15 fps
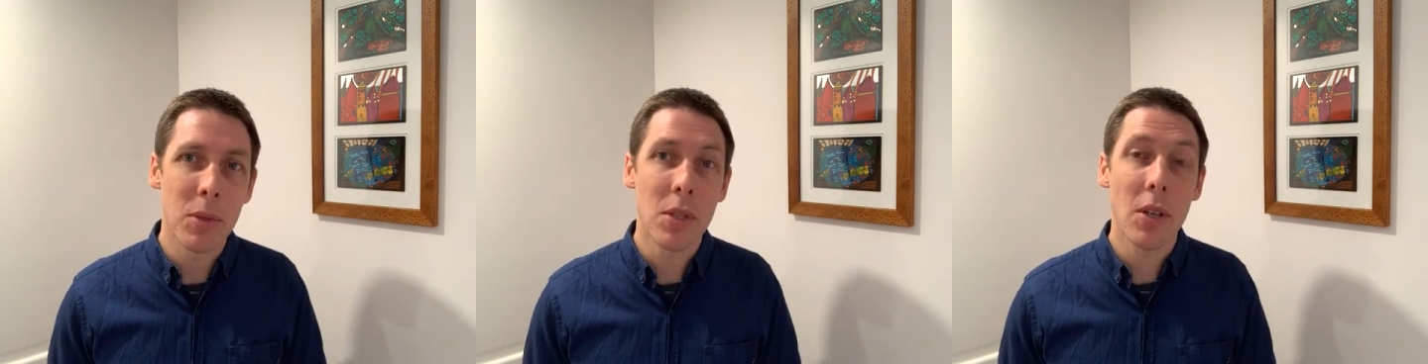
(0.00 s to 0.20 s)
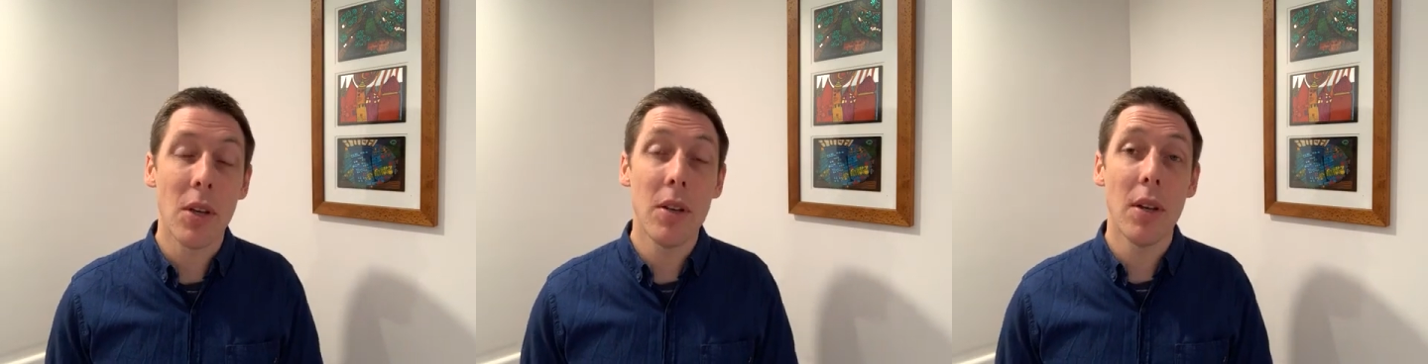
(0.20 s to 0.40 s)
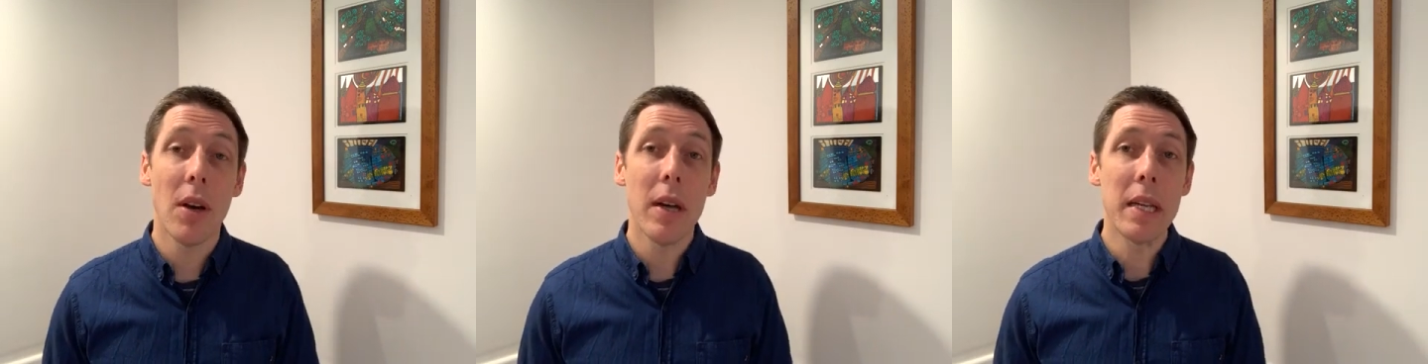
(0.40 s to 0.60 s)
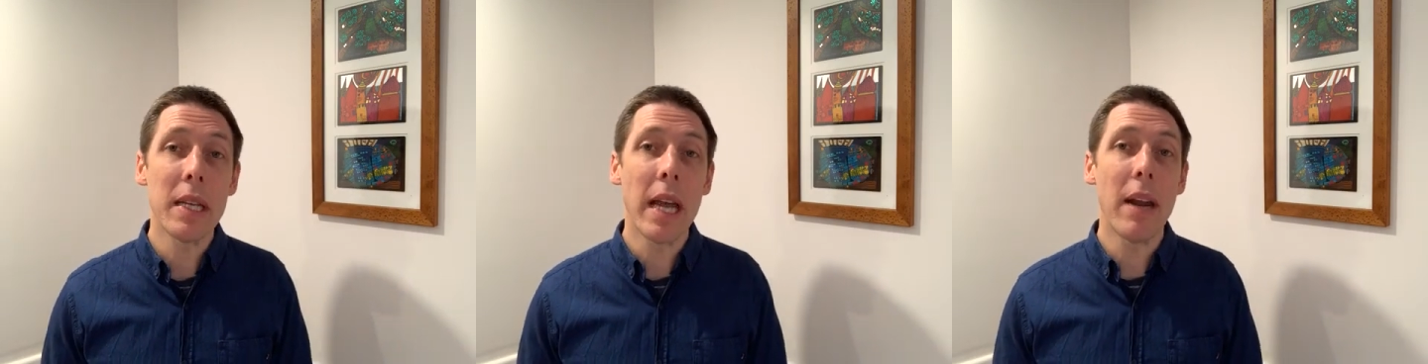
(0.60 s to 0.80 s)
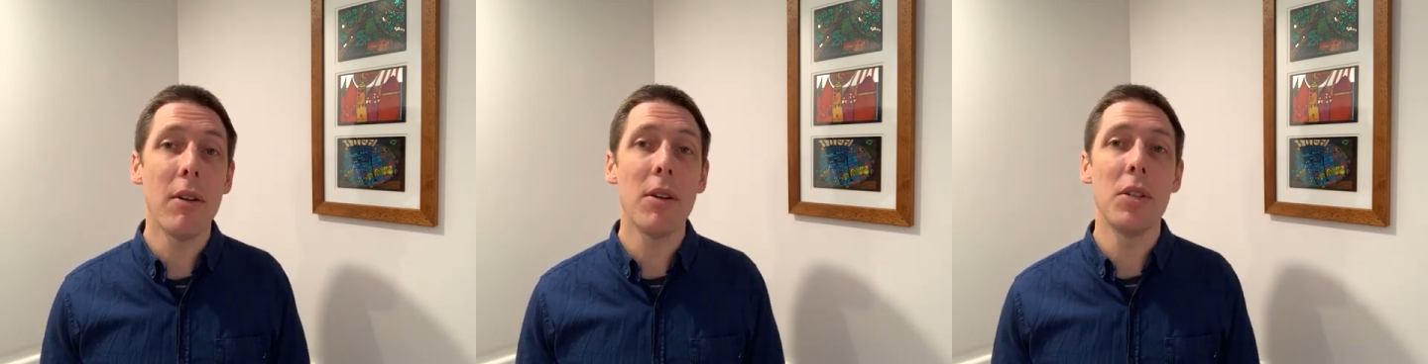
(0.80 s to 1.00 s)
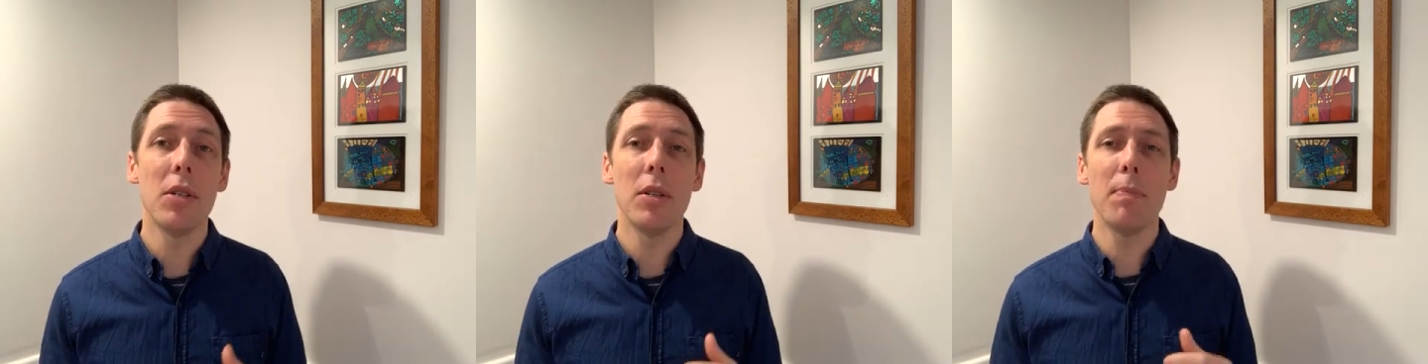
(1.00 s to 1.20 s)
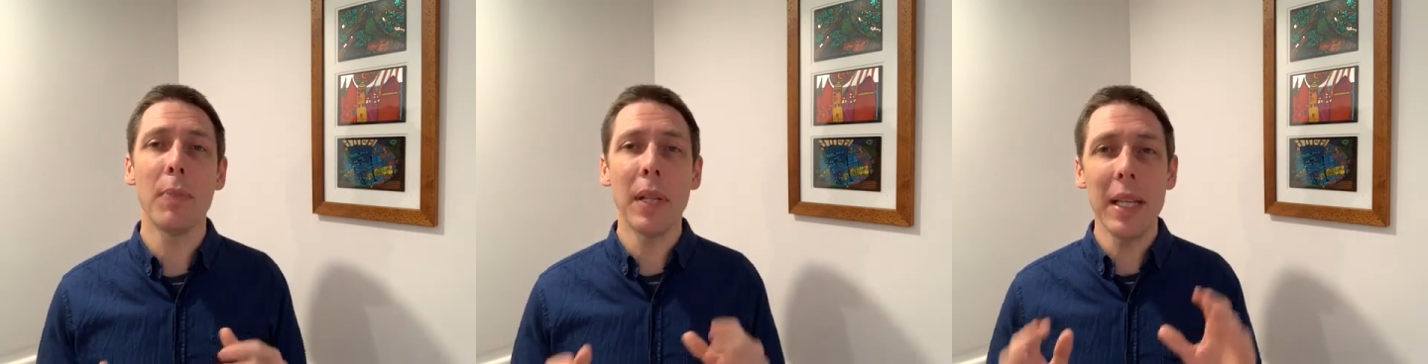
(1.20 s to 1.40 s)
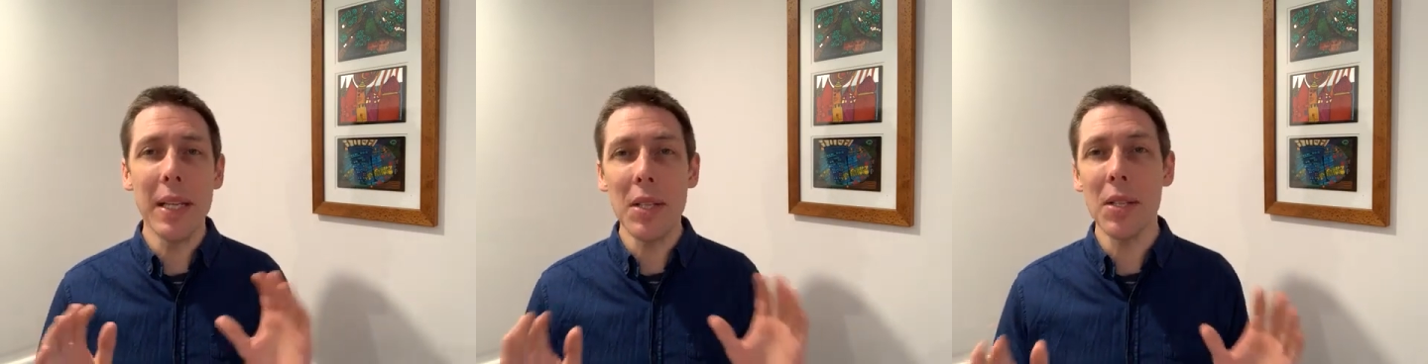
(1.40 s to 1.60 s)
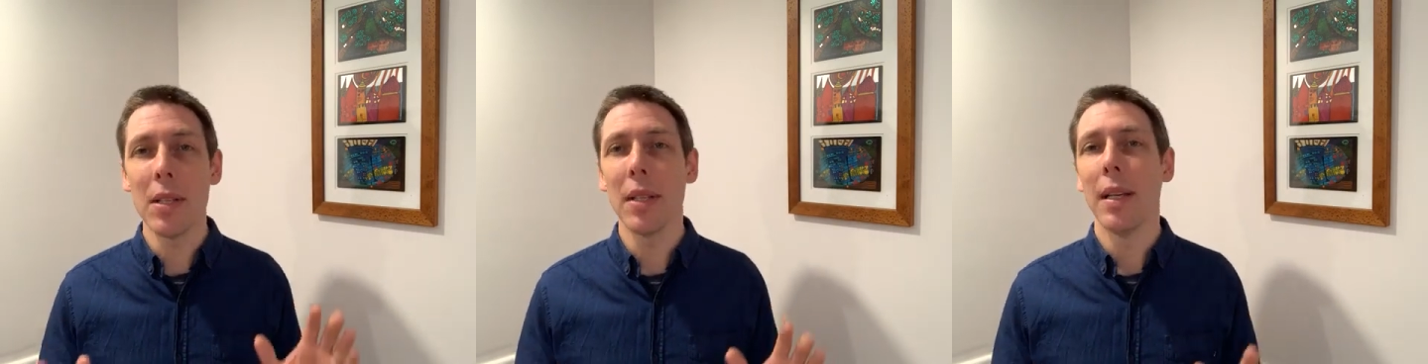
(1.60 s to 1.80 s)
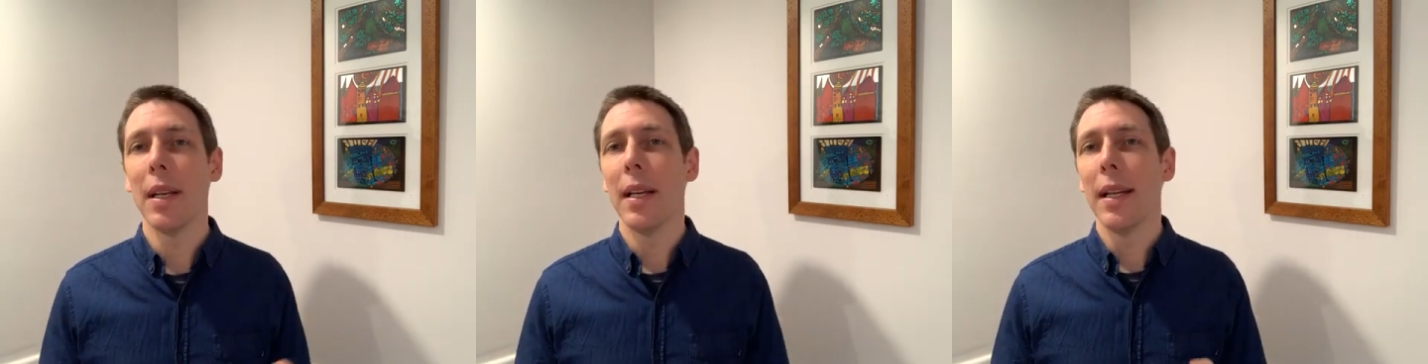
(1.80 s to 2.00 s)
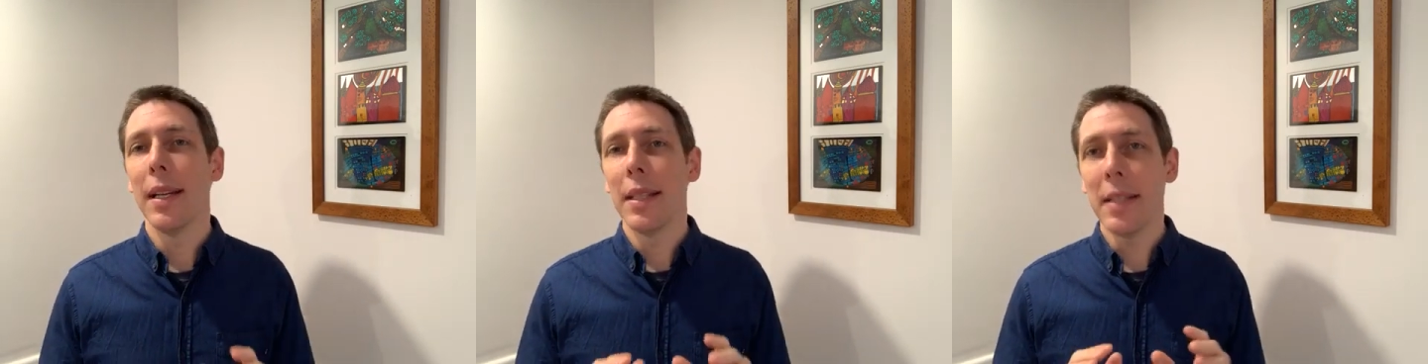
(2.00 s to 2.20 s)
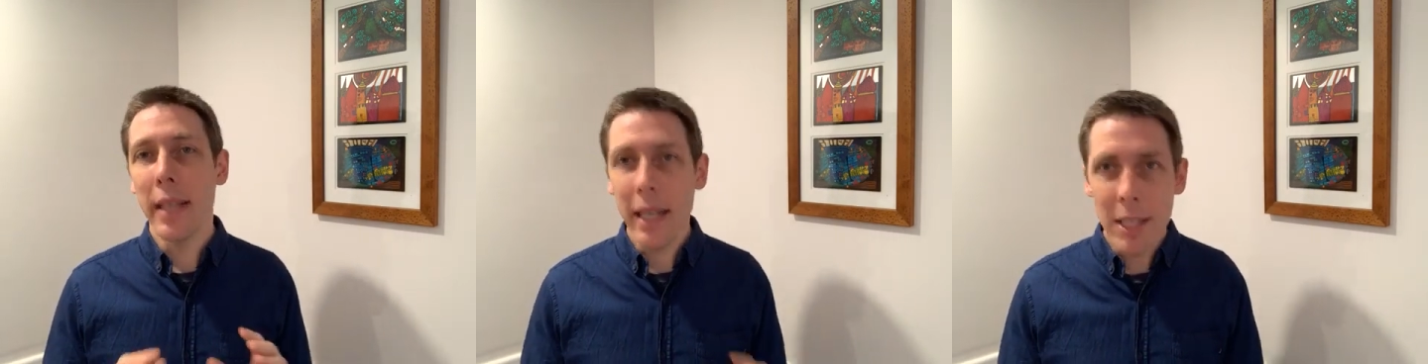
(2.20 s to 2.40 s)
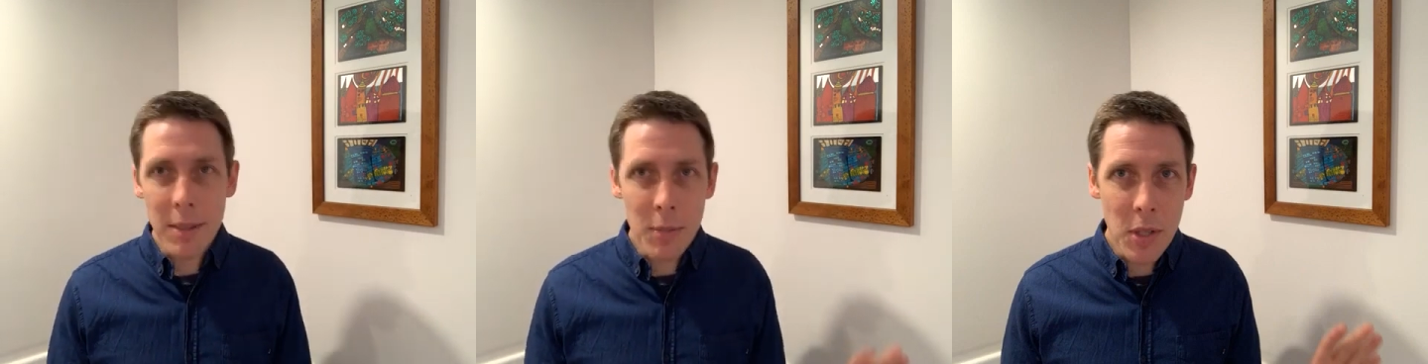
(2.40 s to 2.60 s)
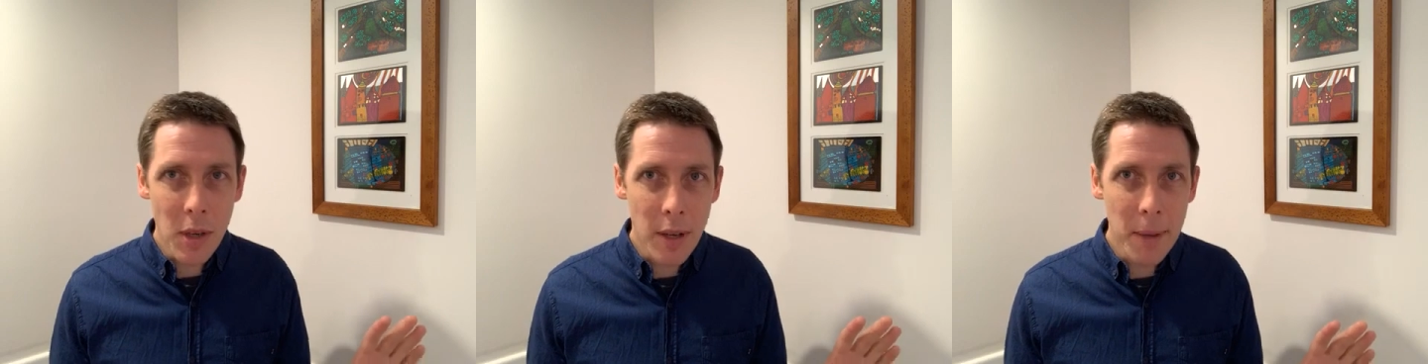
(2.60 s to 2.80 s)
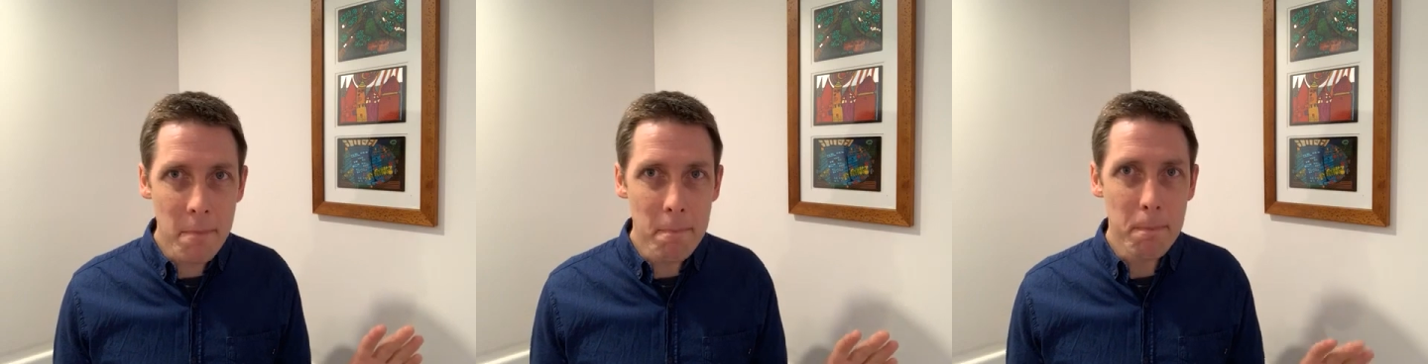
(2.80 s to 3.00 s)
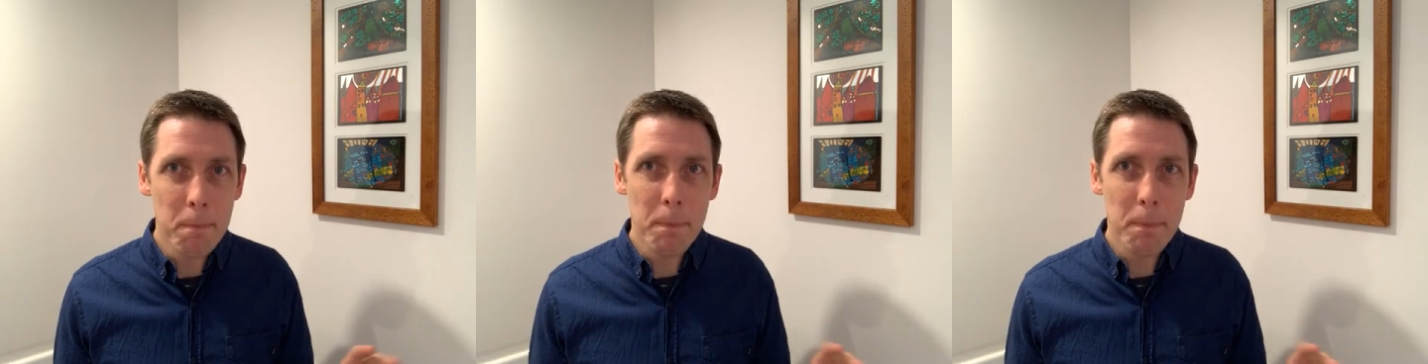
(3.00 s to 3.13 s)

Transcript: So I encourage you, please take some time,